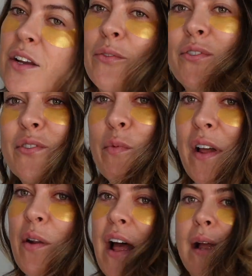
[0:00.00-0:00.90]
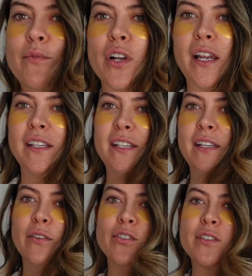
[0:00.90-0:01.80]
which is what I'm trying to
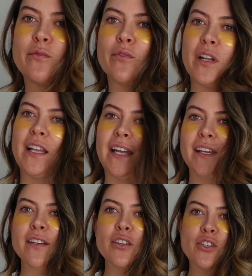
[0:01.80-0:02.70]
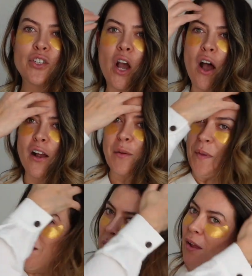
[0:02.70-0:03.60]
do. Just really shock
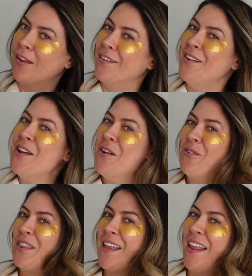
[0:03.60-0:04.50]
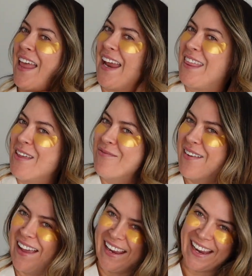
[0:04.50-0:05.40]
people with the length
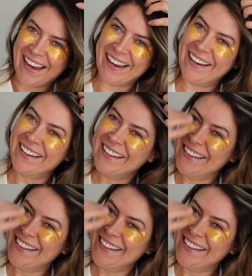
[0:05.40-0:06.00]
of my hair.